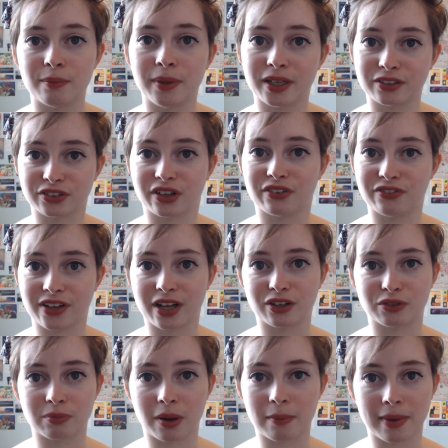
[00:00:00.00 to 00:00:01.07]
because I
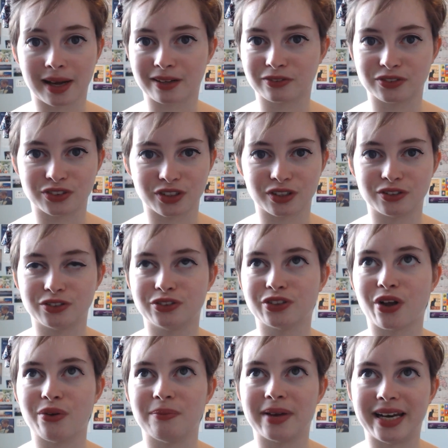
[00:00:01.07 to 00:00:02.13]
failed my maths
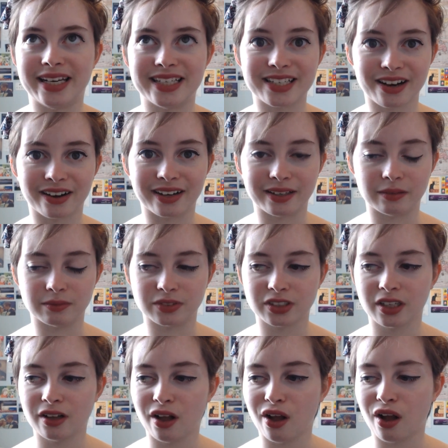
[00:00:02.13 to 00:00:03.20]
so many times.